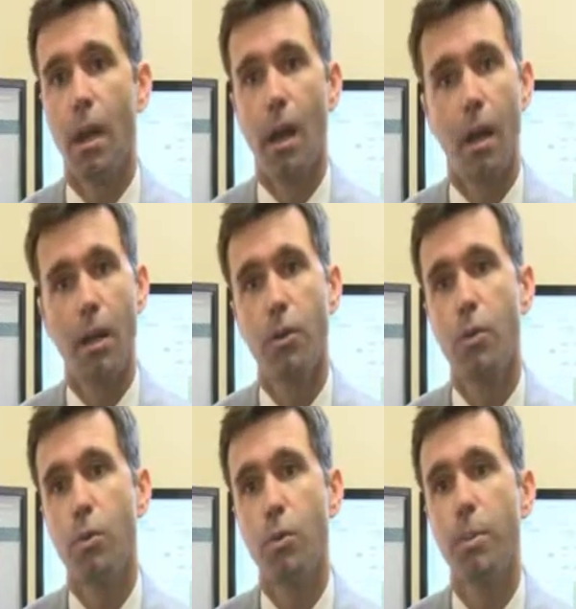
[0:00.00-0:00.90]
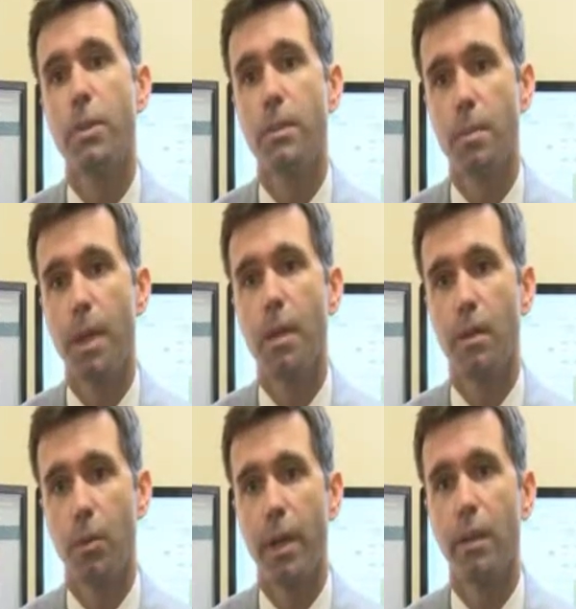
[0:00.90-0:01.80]
uh, who participate
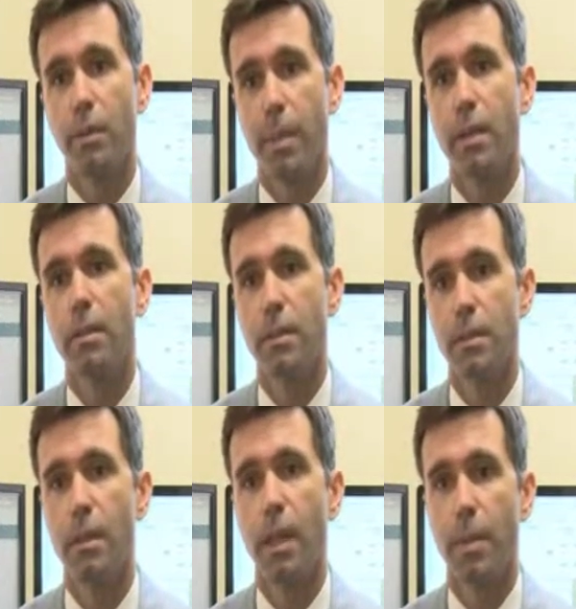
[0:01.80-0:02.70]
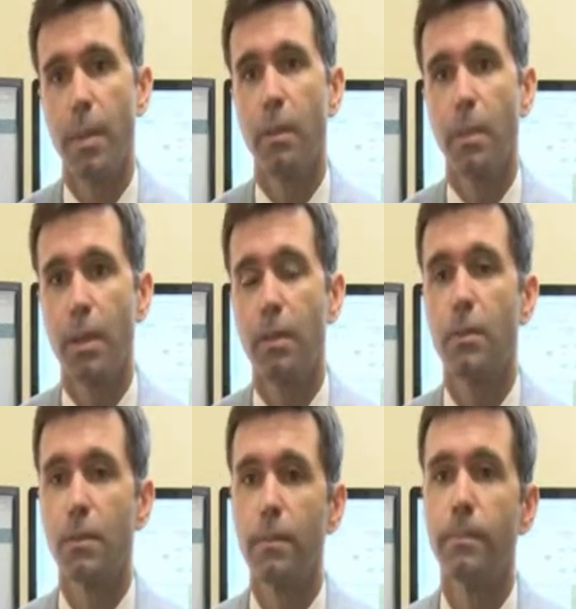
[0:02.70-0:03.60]
on a regular basis in the APEC
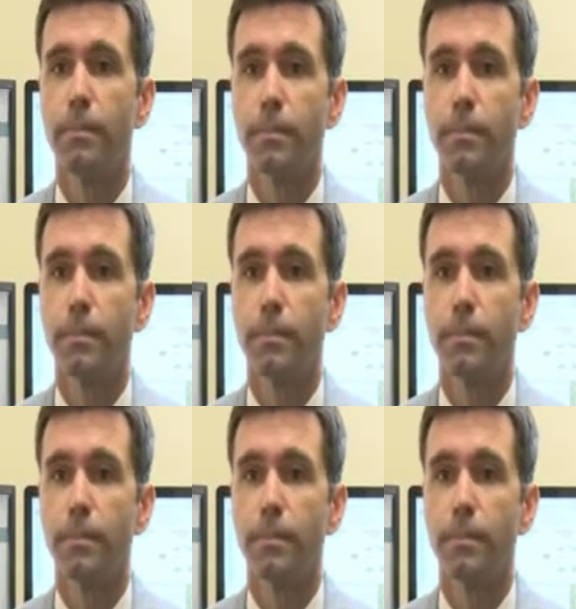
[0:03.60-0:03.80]
meetings.